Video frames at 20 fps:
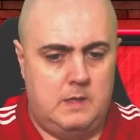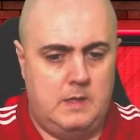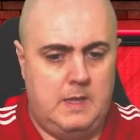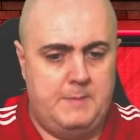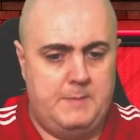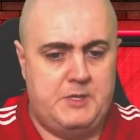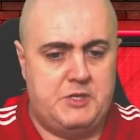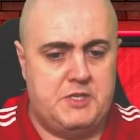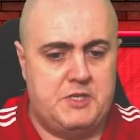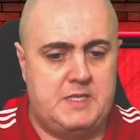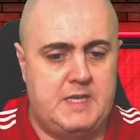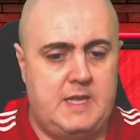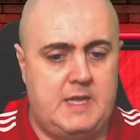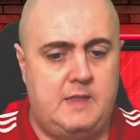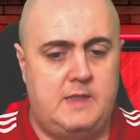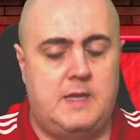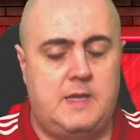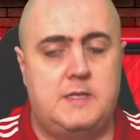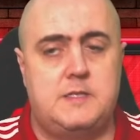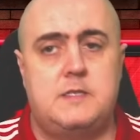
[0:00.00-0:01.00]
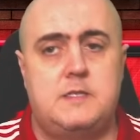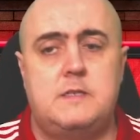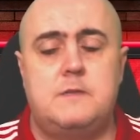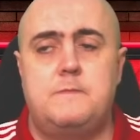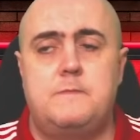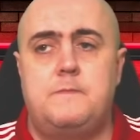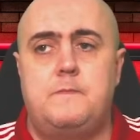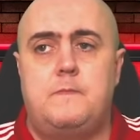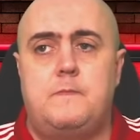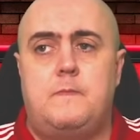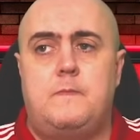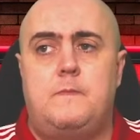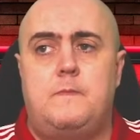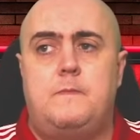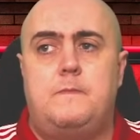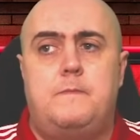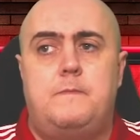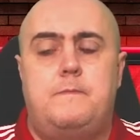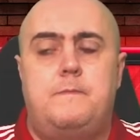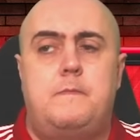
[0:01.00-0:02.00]
let me just say this.
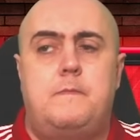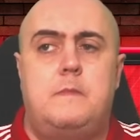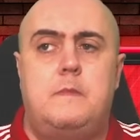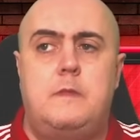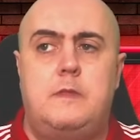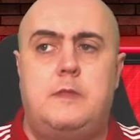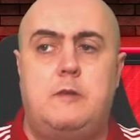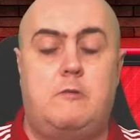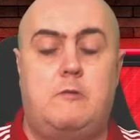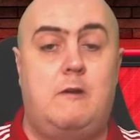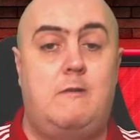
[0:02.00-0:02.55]
There